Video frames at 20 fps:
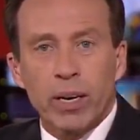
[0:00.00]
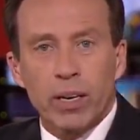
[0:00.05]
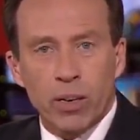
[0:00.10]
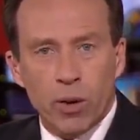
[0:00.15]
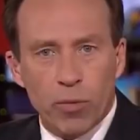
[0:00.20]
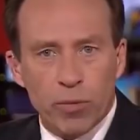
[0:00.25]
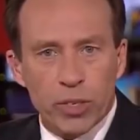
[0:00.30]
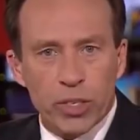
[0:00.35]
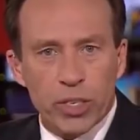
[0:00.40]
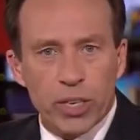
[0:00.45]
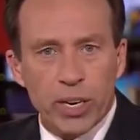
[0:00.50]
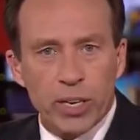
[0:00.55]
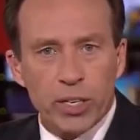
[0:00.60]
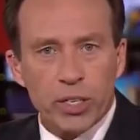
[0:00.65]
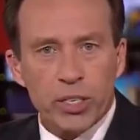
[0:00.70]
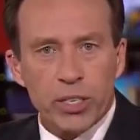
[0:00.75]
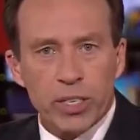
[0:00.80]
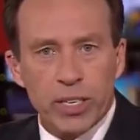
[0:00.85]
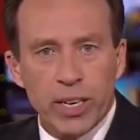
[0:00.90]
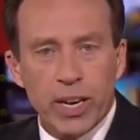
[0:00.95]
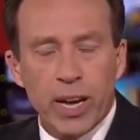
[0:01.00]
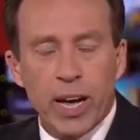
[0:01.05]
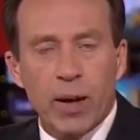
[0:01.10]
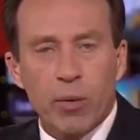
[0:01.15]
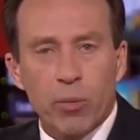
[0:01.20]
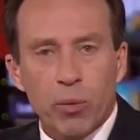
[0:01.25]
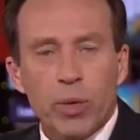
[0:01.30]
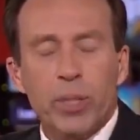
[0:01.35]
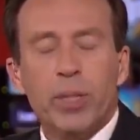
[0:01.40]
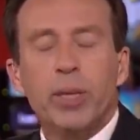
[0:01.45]
a conversation he
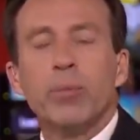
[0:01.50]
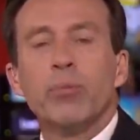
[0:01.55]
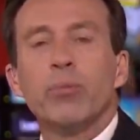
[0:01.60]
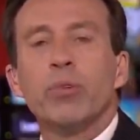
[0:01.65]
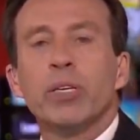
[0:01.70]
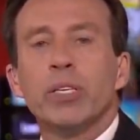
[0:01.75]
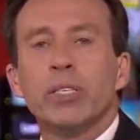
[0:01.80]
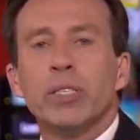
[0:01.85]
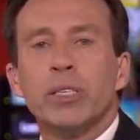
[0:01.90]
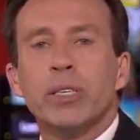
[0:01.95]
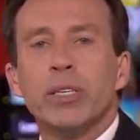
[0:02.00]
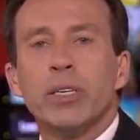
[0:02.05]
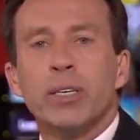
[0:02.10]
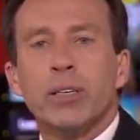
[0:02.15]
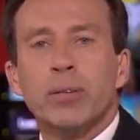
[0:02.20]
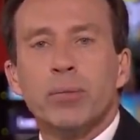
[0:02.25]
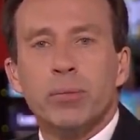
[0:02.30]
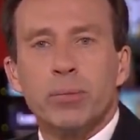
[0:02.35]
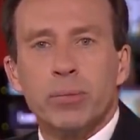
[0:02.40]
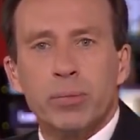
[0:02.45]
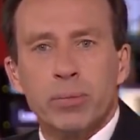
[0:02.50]
had with him recently.